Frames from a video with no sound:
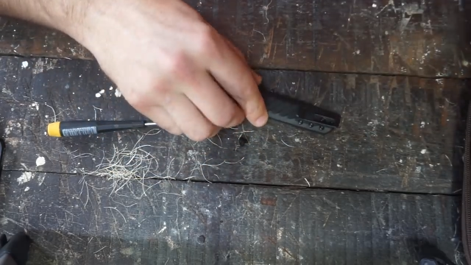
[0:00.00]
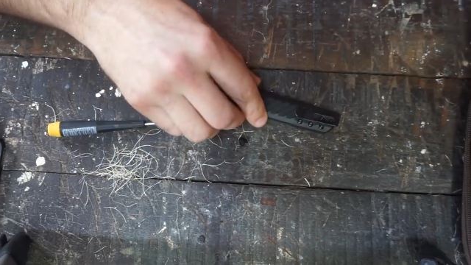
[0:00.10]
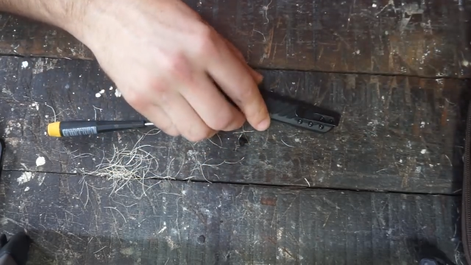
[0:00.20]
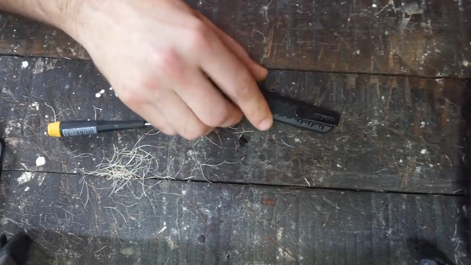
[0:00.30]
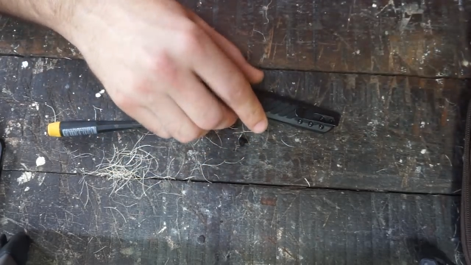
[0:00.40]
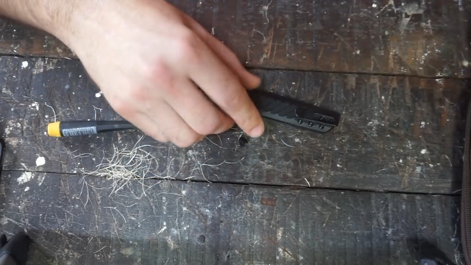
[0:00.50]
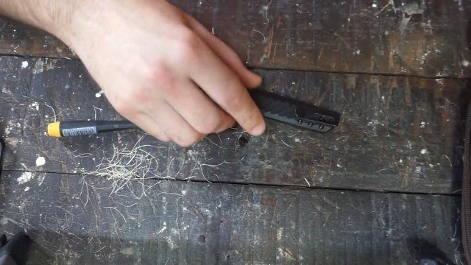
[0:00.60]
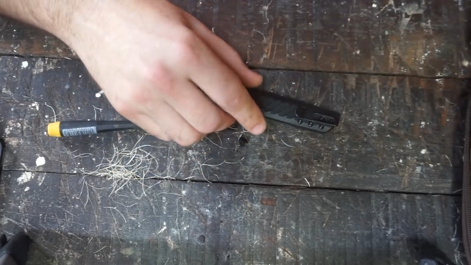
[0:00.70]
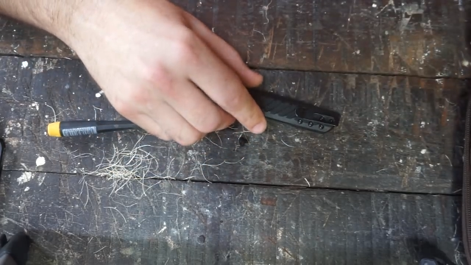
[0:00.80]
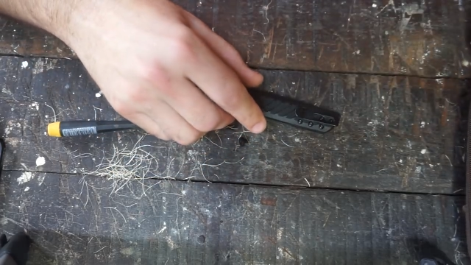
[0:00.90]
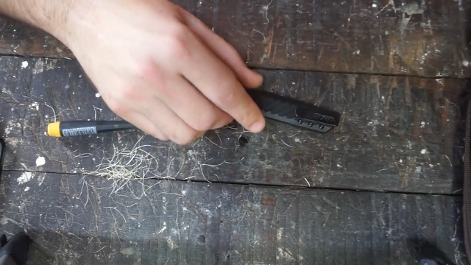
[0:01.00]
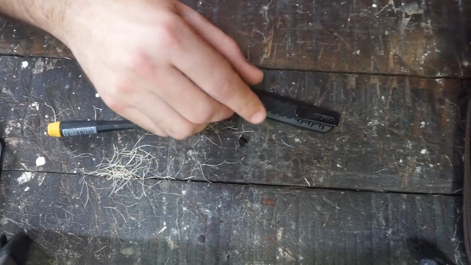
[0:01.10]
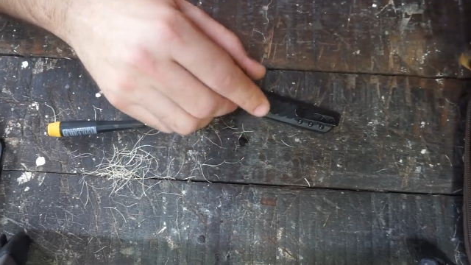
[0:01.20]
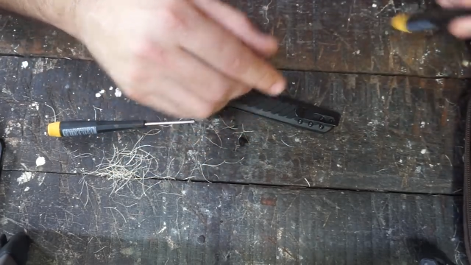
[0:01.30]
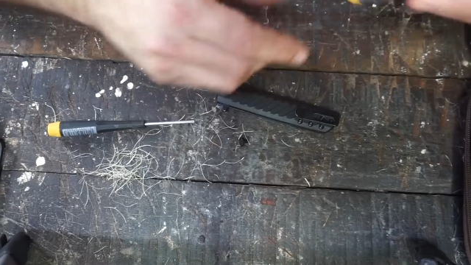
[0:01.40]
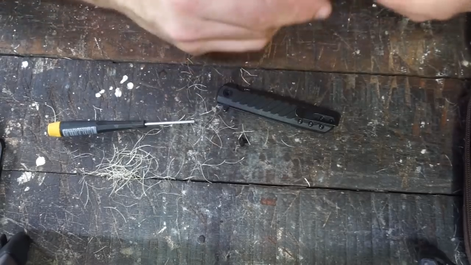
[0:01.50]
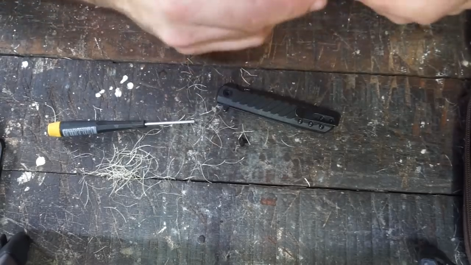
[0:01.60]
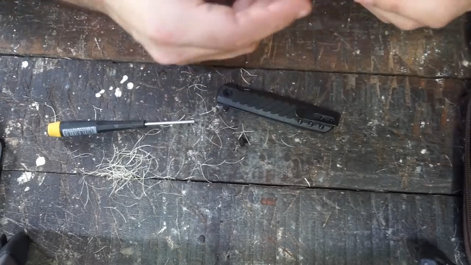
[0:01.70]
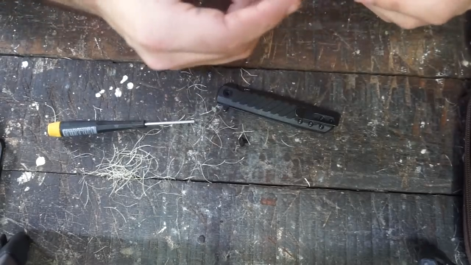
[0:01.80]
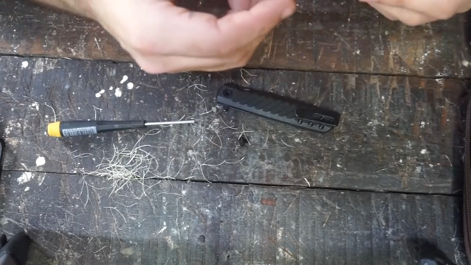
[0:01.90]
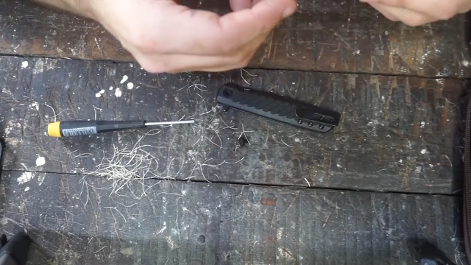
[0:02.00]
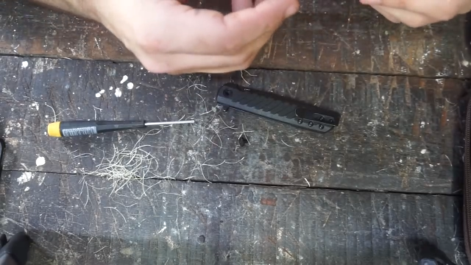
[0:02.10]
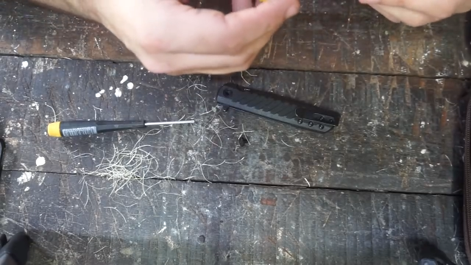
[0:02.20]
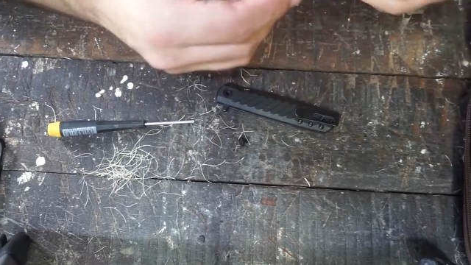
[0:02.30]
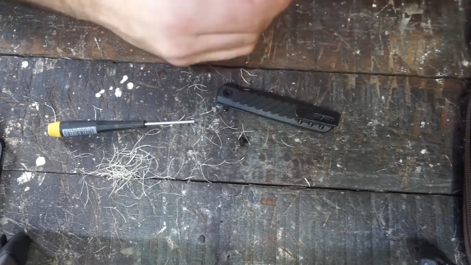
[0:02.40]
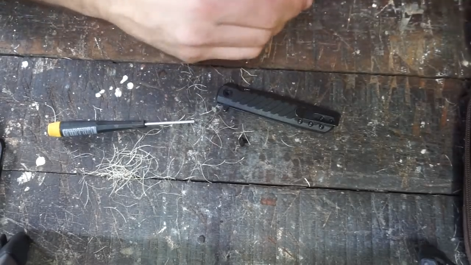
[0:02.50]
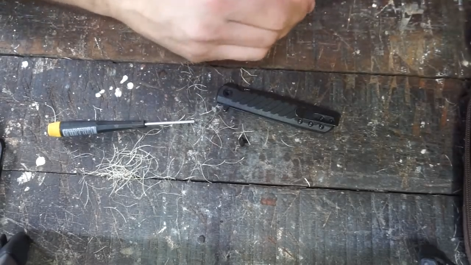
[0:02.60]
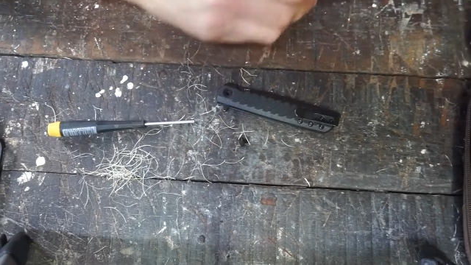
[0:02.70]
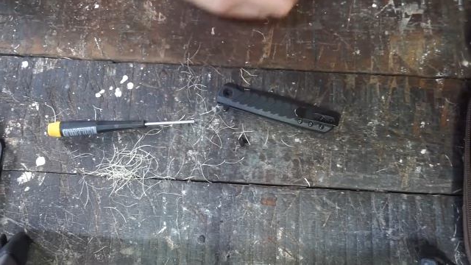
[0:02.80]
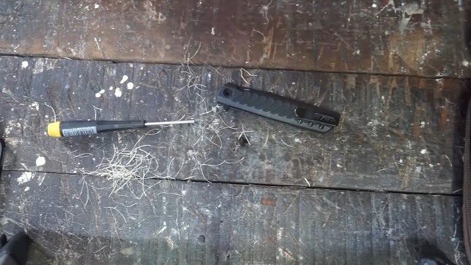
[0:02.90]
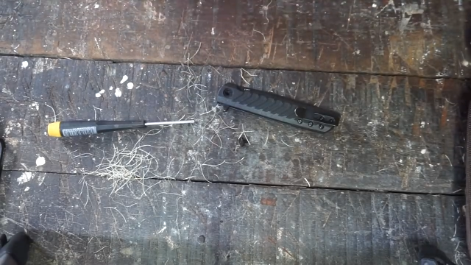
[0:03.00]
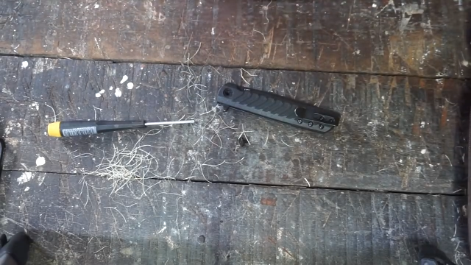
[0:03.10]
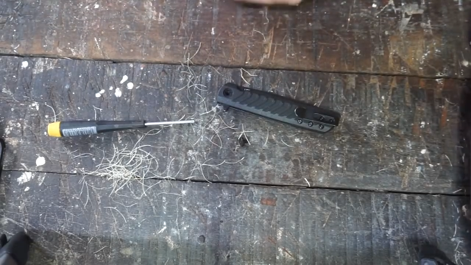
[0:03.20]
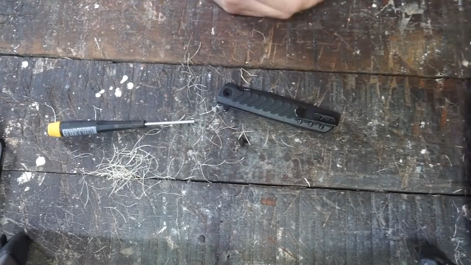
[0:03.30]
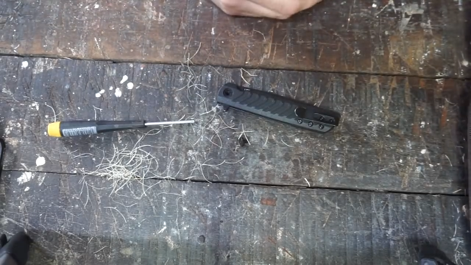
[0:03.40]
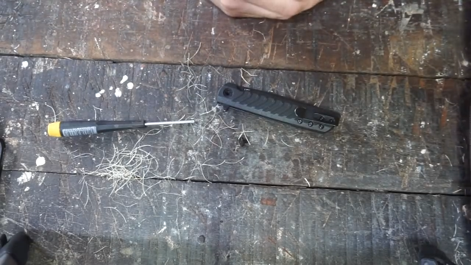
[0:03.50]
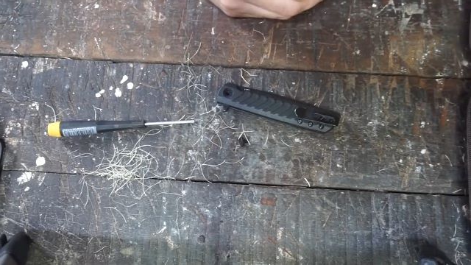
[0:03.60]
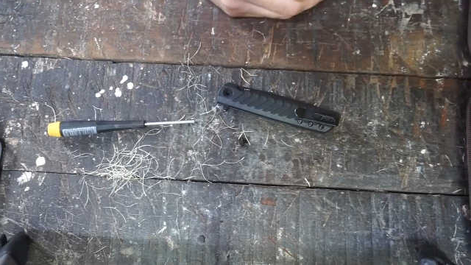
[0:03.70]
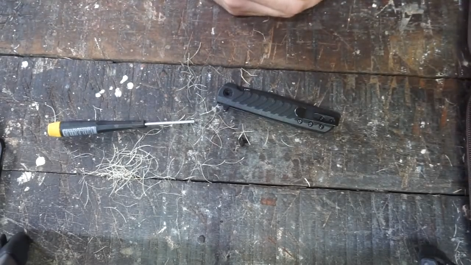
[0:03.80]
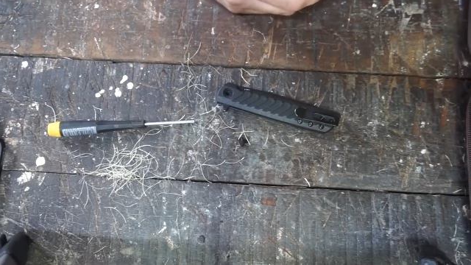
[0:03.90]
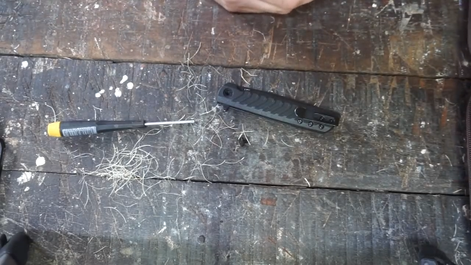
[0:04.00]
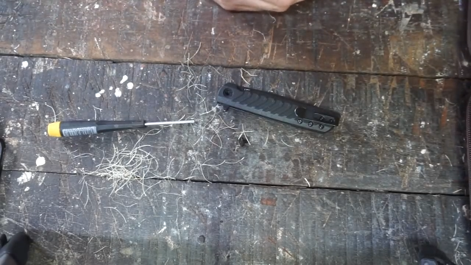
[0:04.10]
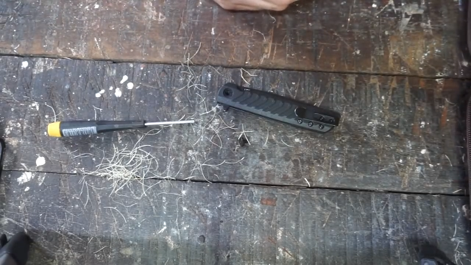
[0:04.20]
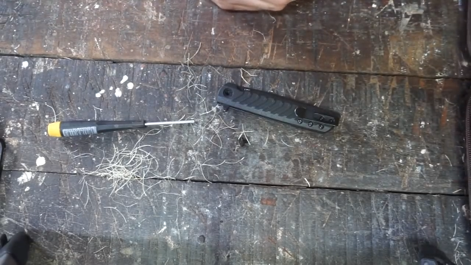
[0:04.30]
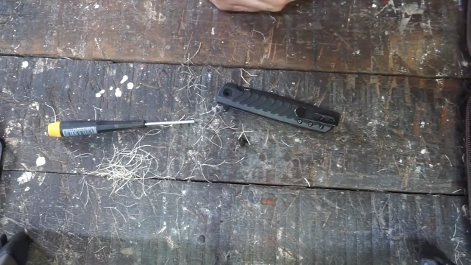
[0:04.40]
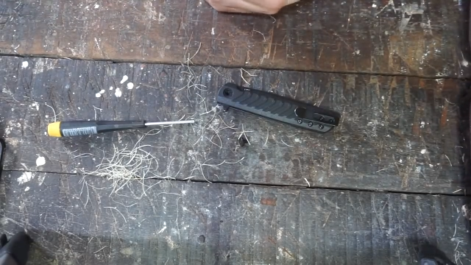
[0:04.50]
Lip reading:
[unreadable: no face in view]